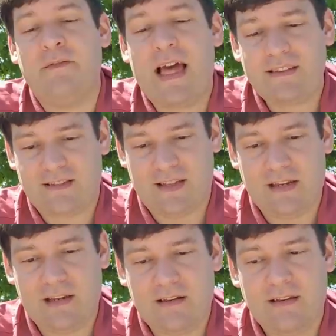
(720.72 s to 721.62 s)
that
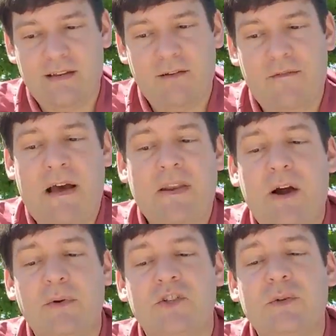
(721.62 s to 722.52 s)
city found
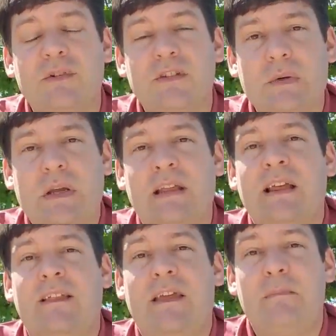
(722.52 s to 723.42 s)
out what she was doing,
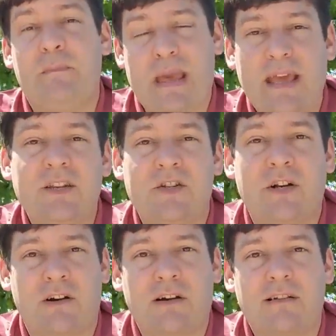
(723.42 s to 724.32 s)
they banished
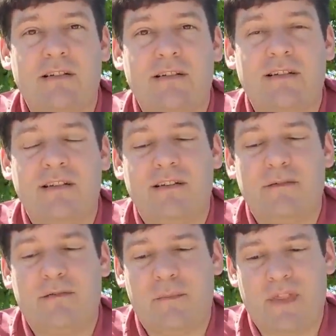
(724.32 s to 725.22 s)
her
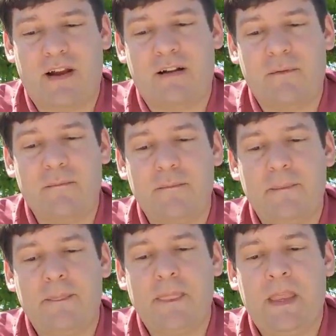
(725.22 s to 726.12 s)
from there.
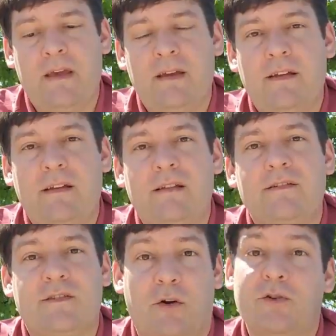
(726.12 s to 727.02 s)

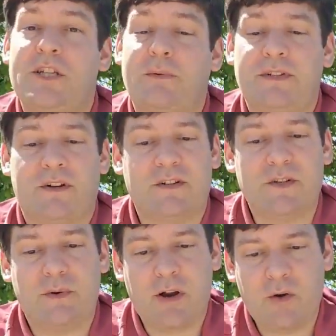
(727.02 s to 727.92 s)
So she returned
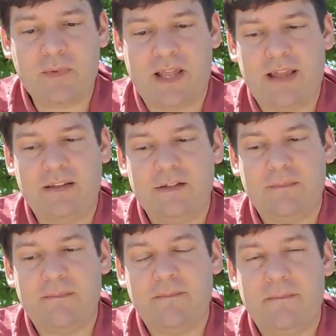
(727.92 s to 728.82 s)
to her homeland.
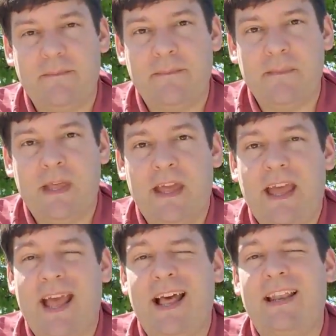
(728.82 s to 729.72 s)

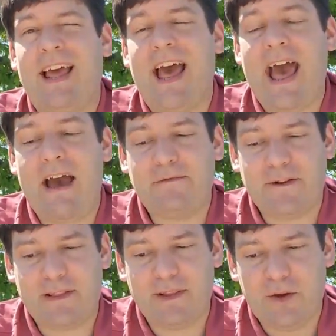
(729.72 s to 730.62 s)
And after
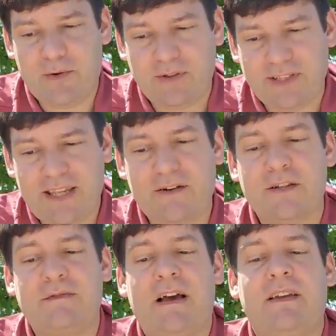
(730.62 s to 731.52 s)
the local
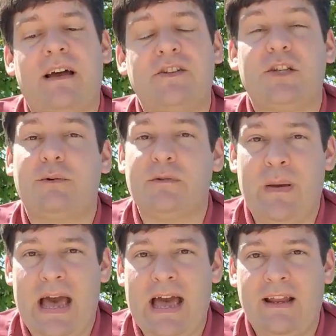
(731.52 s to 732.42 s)
leaders found out she was
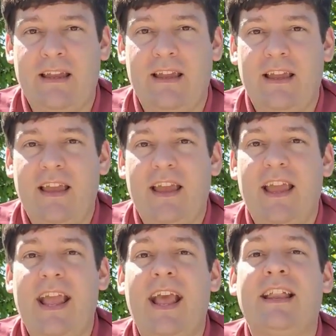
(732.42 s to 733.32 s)
back
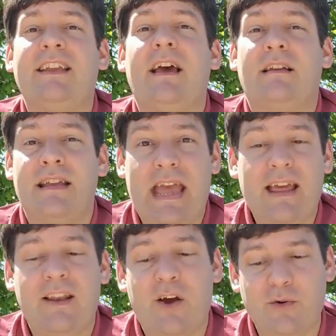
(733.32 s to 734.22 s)
and yet
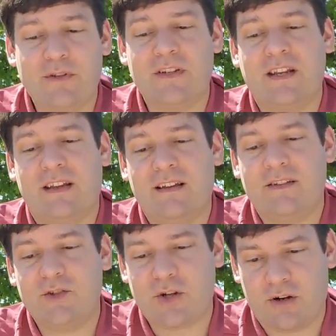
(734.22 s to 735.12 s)
again hosting
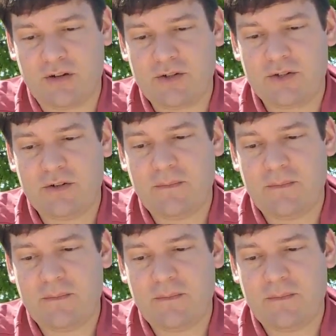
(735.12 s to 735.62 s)
church,